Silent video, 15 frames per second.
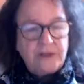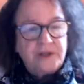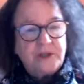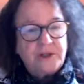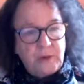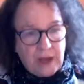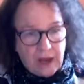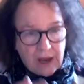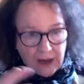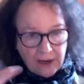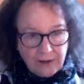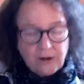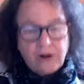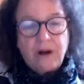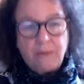And so we
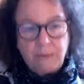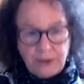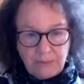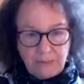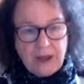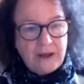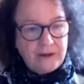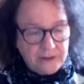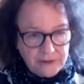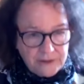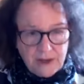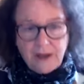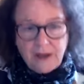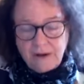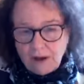hire company men
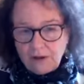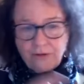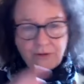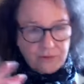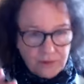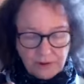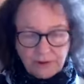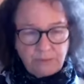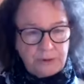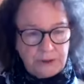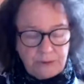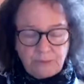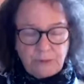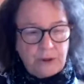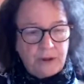and other drilling
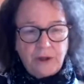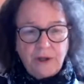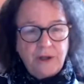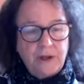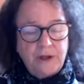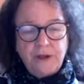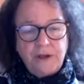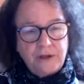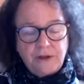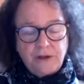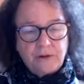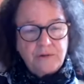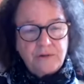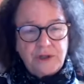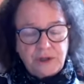people, you
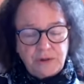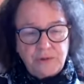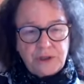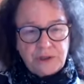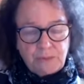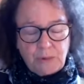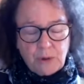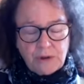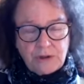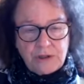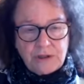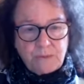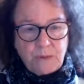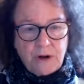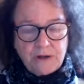know, to support
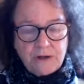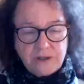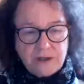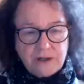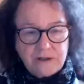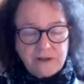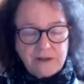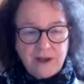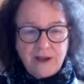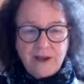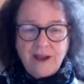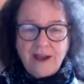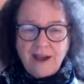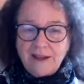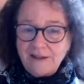these projects.
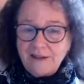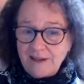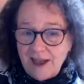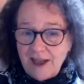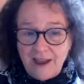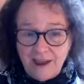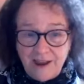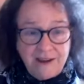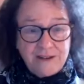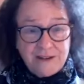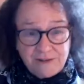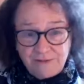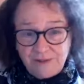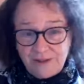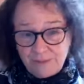And the
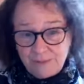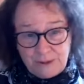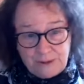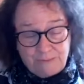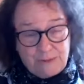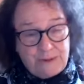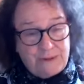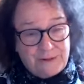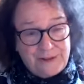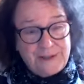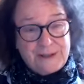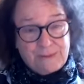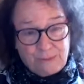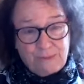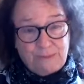age of these people
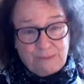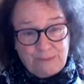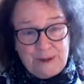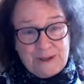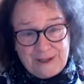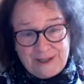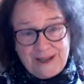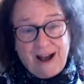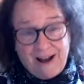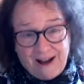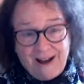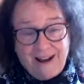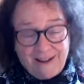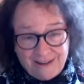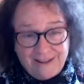is
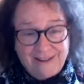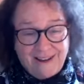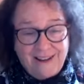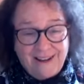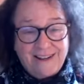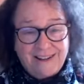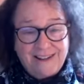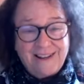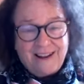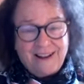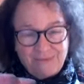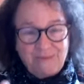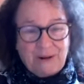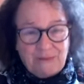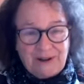high.
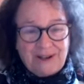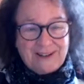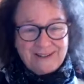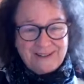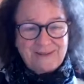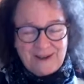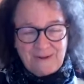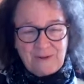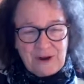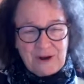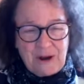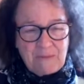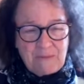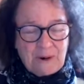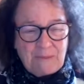I'm not going to give a
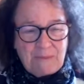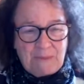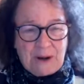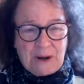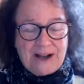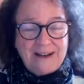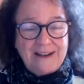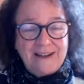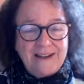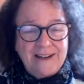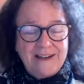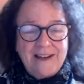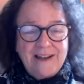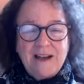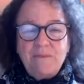number, but
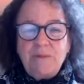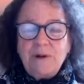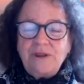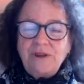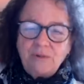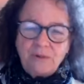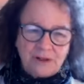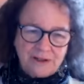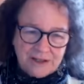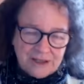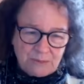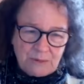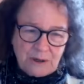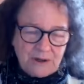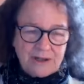they're really
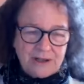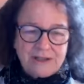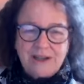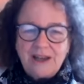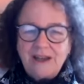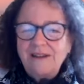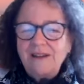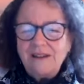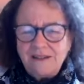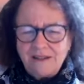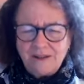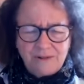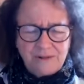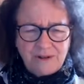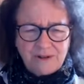experienced and they
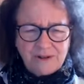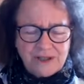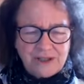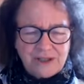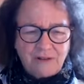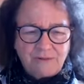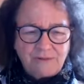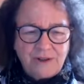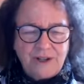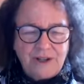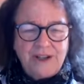know their stuff.